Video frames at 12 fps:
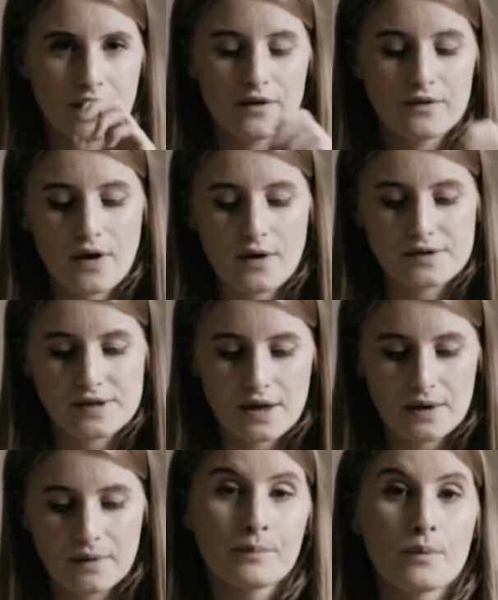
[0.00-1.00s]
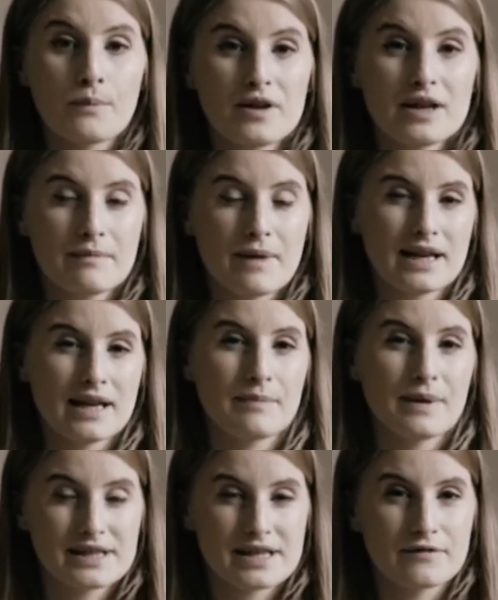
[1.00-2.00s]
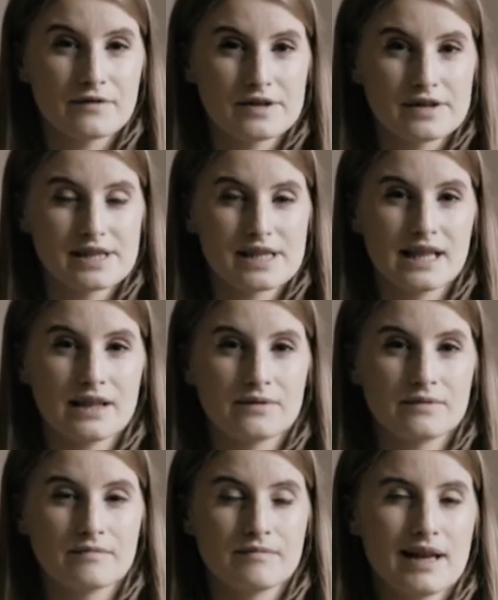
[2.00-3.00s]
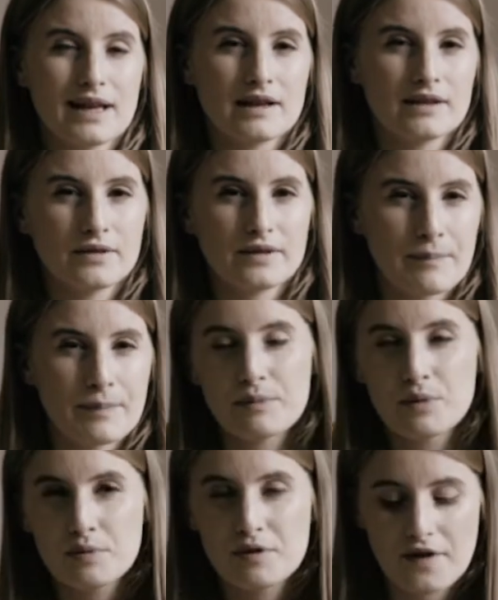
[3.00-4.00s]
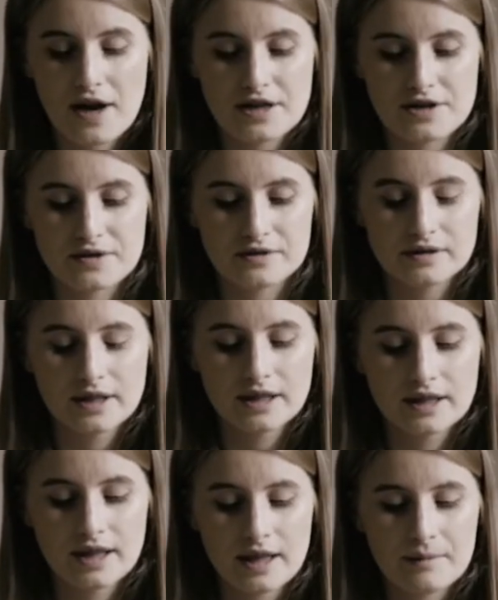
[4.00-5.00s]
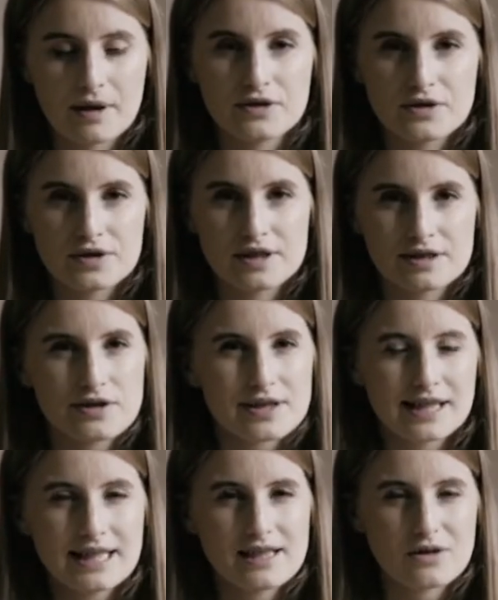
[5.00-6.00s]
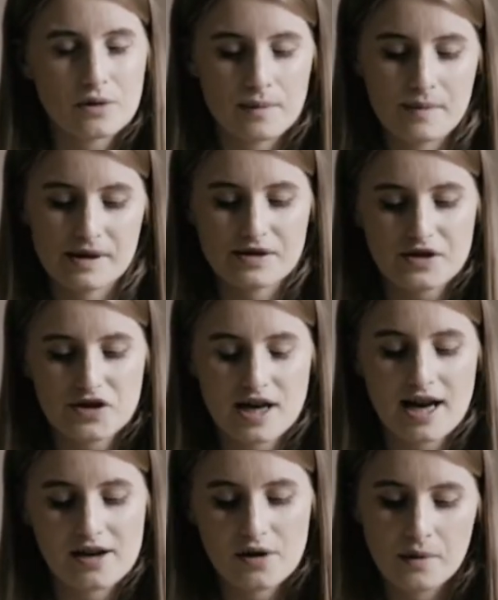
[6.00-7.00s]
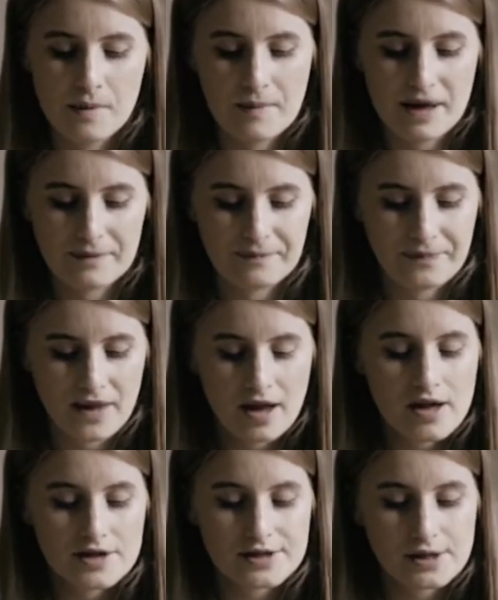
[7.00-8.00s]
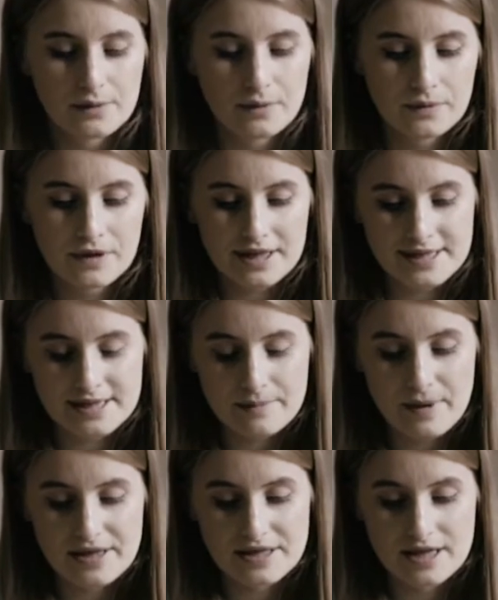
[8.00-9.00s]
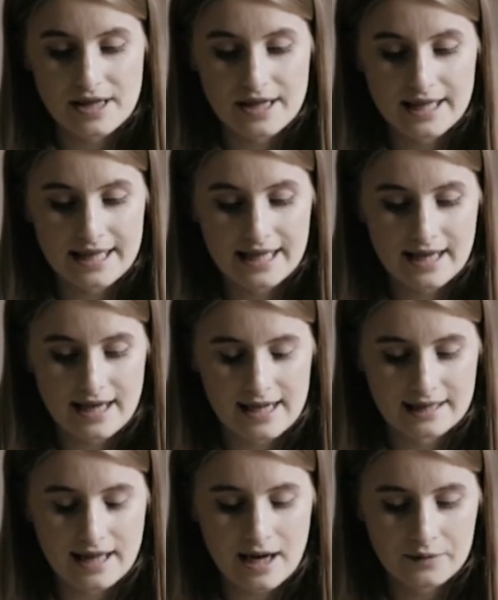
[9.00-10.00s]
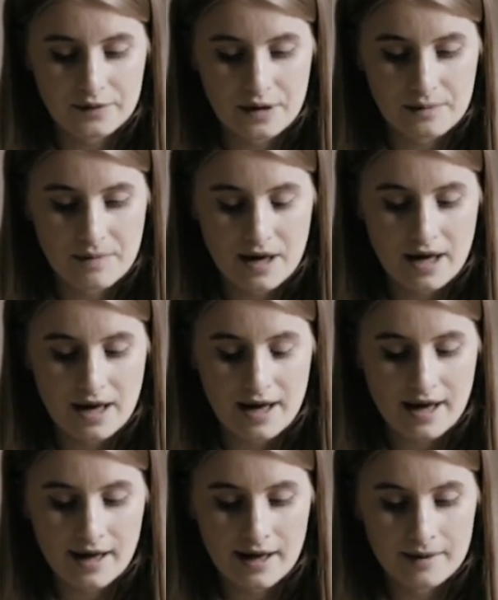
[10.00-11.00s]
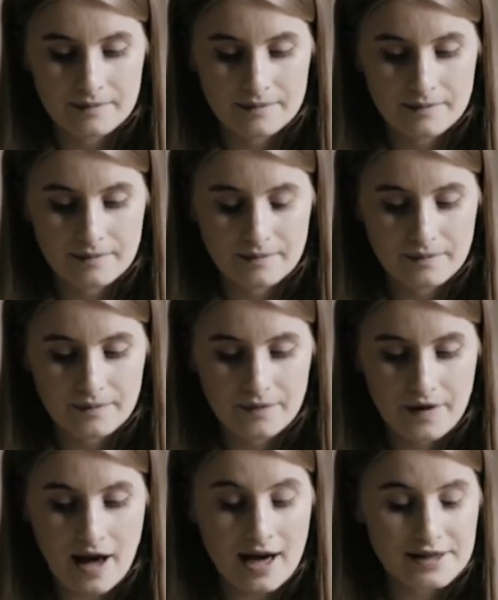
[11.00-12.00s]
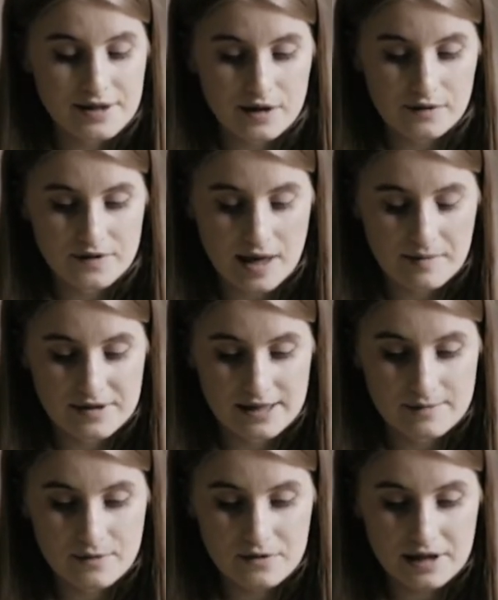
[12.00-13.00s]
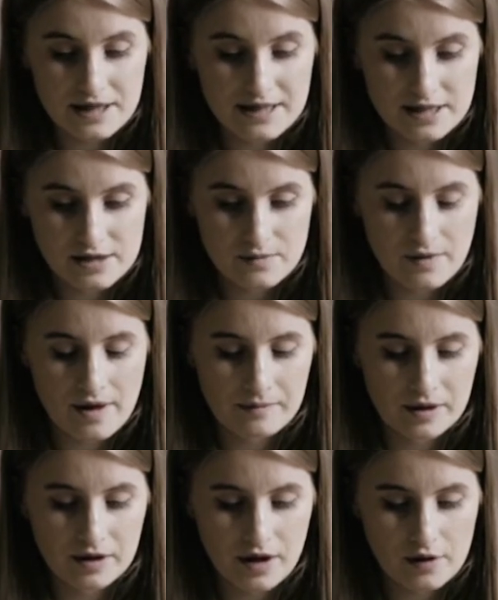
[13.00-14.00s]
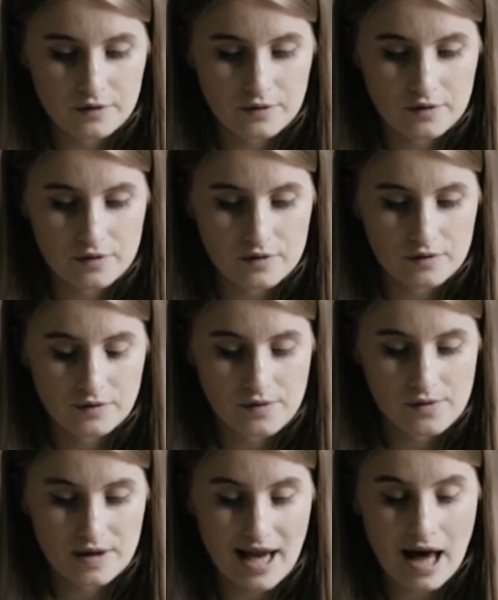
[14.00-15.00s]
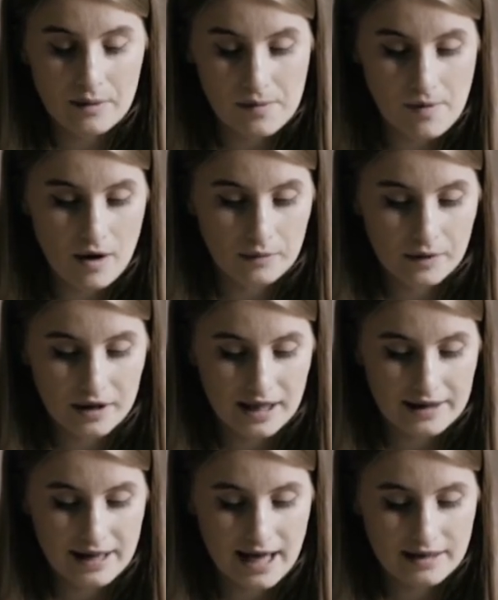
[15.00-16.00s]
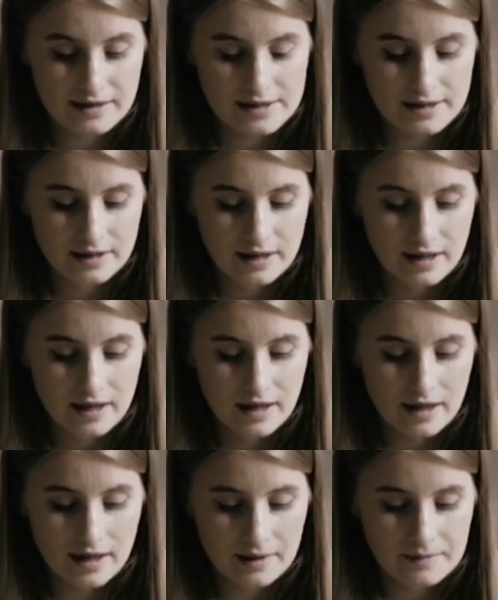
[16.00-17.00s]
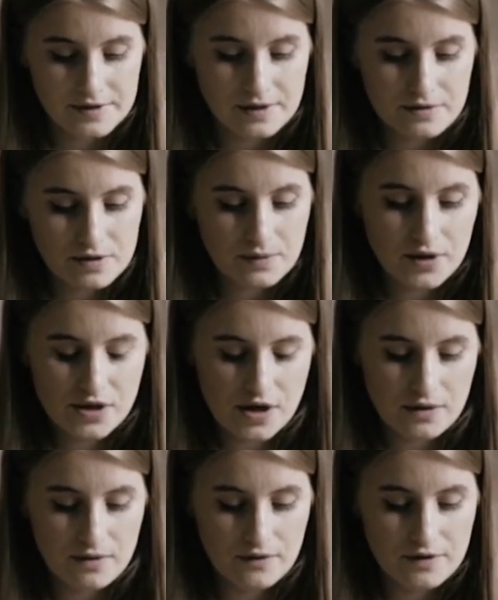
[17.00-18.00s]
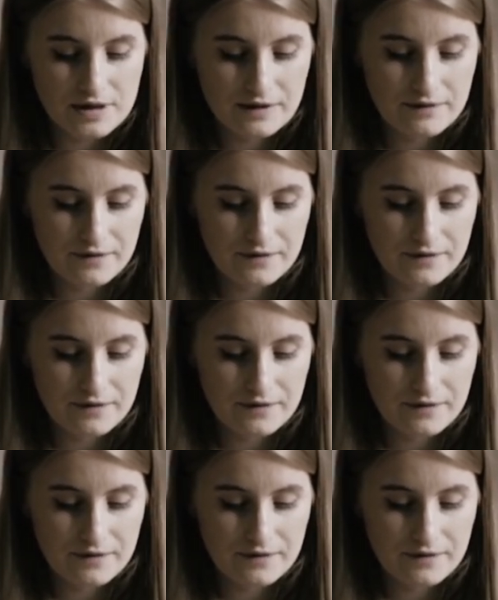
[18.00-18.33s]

photo, but really making a big difference in making it look that bit more professional, and just cleaning it up a bit, just shining it up a bit. So this is the picture here in Lightroom that I took of James this morning. This is the one that I'm going to go for the album artwork in the end. So I just want to show you a few different